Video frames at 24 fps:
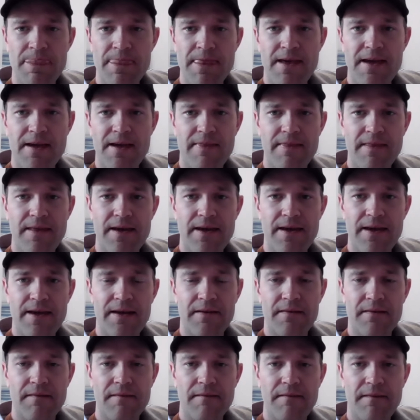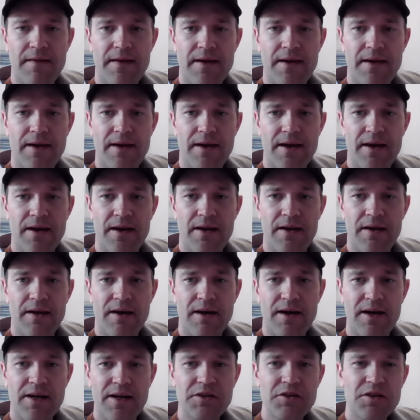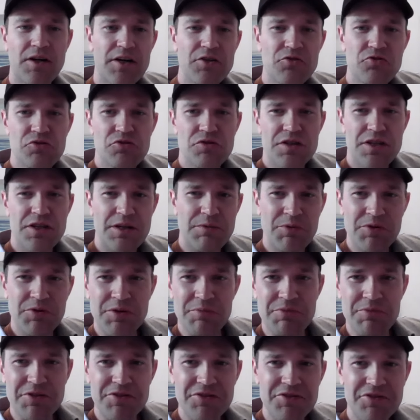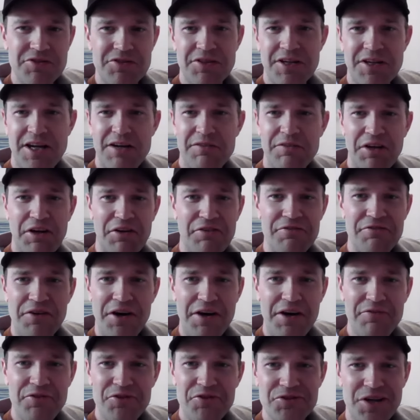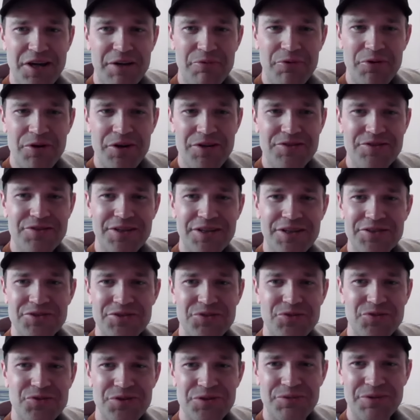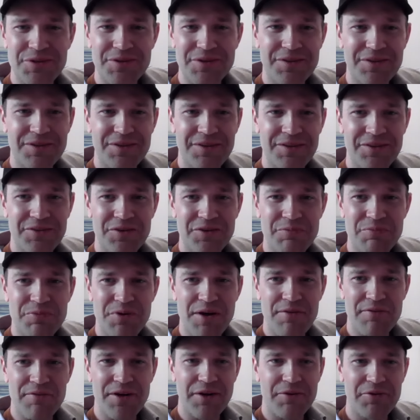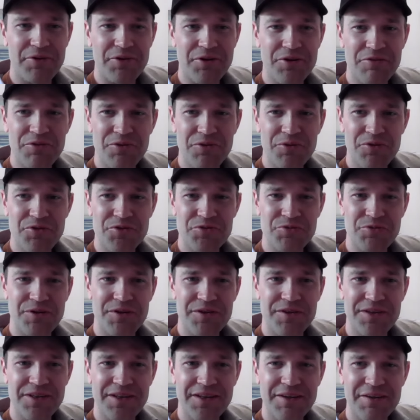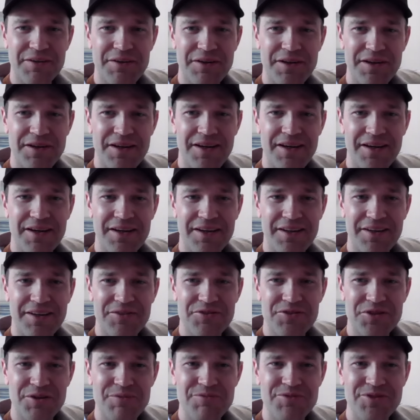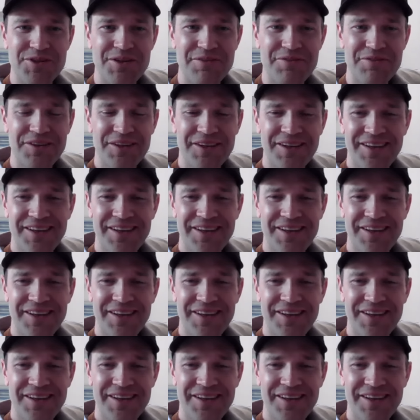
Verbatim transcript: And then uh, I, I usually think about the business in kind of like a five-year time horizon. That's usually what you know the private equity overlords want to think okay. in, uh, in terms of.